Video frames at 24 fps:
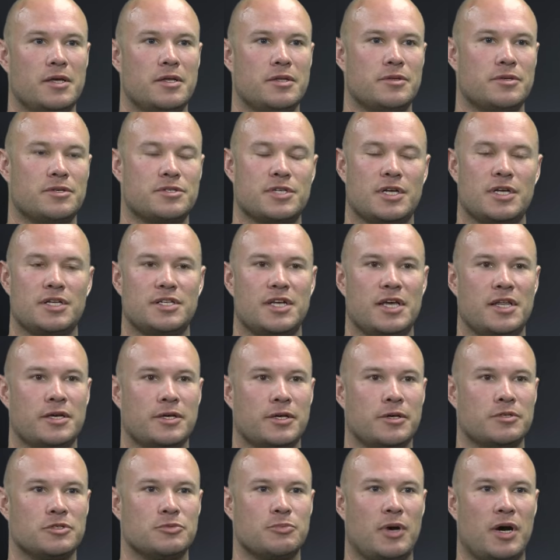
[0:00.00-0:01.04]
There's not a day that
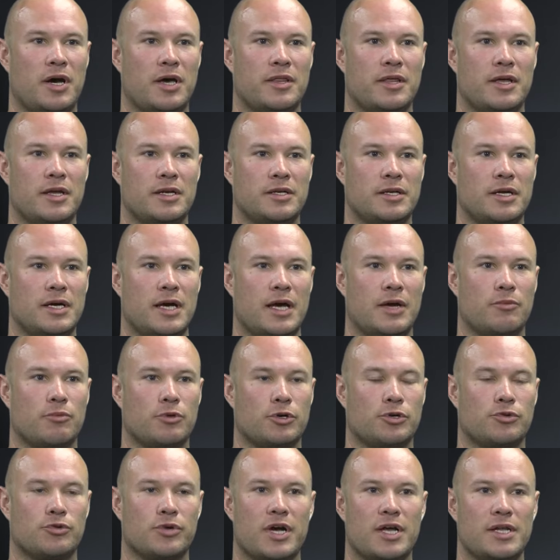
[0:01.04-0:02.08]
goes by that I
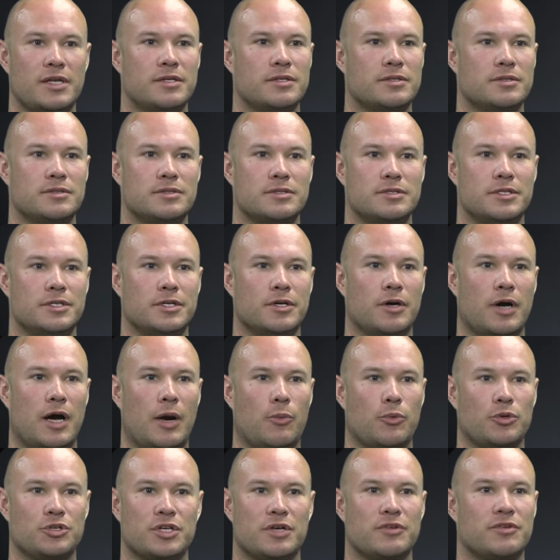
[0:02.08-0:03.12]
regret, you know, I
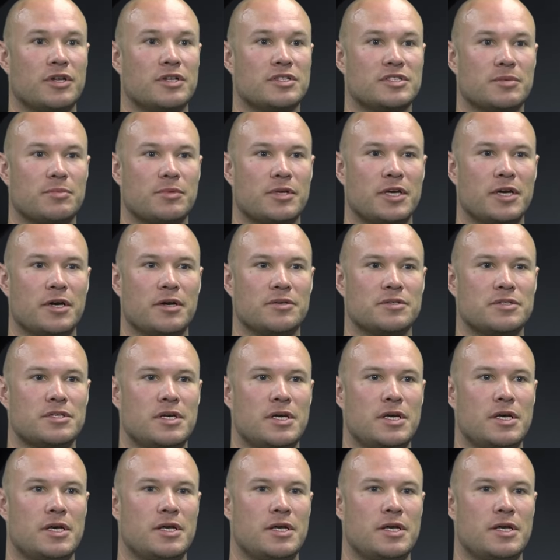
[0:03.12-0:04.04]
wish I'd done something else.